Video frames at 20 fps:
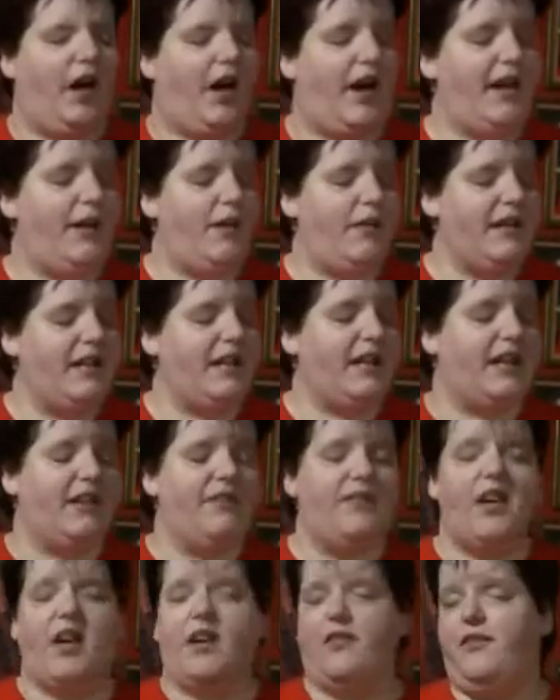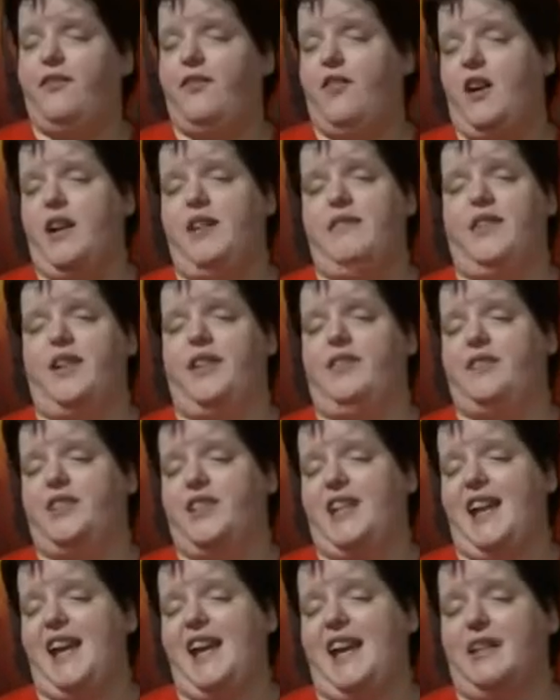I'd only give it a 5 out of
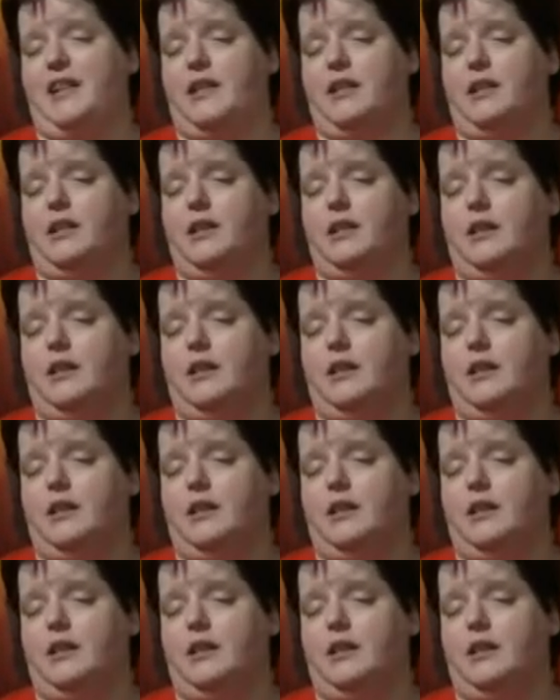10.